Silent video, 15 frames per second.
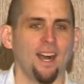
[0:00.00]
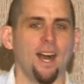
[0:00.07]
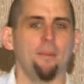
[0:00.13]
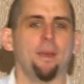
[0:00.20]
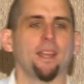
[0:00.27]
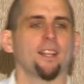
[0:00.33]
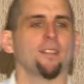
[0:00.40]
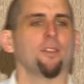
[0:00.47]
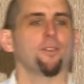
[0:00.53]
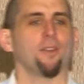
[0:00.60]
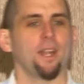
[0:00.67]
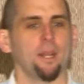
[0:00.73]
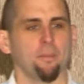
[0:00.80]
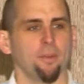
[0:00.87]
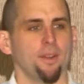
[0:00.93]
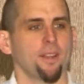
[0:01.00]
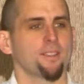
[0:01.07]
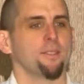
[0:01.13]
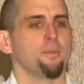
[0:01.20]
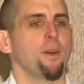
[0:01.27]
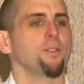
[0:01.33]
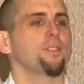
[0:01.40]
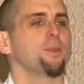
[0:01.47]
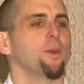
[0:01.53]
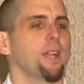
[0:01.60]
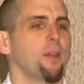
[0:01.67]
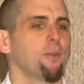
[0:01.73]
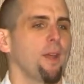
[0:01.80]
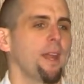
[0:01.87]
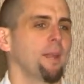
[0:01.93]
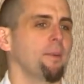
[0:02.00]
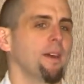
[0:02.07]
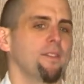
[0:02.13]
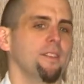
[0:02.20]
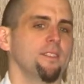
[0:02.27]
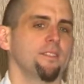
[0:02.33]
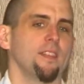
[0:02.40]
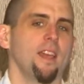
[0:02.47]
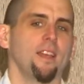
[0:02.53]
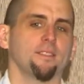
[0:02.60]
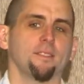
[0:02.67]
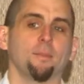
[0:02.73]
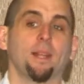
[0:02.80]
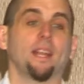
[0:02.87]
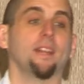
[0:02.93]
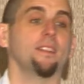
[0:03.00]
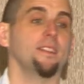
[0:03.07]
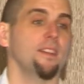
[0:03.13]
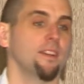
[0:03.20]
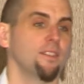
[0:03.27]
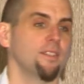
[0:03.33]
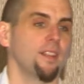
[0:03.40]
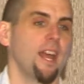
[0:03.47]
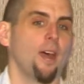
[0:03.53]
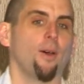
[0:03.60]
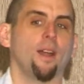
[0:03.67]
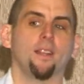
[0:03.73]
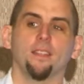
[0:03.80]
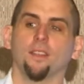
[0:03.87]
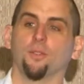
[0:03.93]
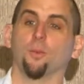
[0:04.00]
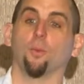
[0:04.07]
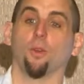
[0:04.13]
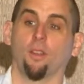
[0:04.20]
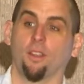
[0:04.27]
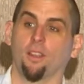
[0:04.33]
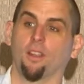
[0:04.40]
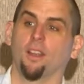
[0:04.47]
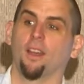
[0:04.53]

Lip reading: I make a living writing books, and mostly what I write about these days is about ideas and how ideas work